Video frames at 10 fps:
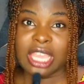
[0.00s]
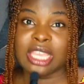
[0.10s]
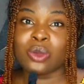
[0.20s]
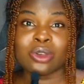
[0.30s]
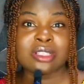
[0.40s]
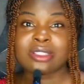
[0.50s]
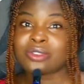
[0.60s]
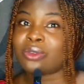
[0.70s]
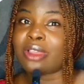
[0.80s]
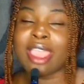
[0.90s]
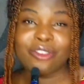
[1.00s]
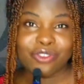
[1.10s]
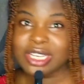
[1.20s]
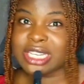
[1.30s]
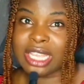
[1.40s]
It was
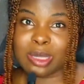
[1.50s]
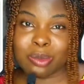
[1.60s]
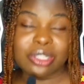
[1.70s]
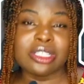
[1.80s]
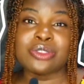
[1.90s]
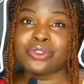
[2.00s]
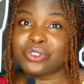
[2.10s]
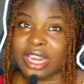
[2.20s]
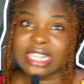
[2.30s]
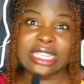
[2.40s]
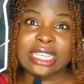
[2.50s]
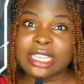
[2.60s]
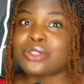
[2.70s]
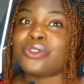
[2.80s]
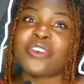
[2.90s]
every day, Monday to Friday,
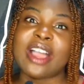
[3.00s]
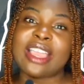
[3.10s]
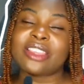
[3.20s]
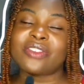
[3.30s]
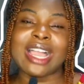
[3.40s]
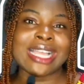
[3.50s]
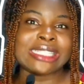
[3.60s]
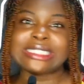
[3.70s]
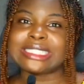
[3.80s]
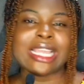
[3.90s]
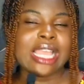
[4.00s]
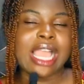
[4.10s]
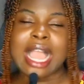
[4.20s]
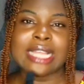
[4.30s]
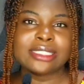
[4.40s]
8 to 5, and
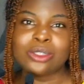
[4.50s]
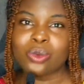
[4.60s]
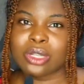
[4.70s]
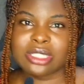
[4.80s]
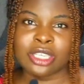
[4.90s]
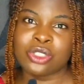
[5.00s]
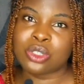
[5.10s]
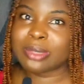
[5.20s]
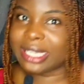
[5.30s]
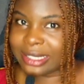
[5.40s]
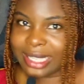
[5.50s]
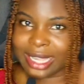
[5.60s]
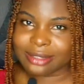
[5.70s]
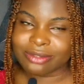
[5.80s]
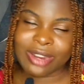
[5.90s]
I didn't want a job like
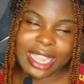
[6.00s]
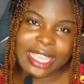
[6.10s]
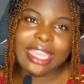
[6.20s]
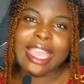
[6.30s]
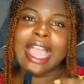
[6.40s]
that, right?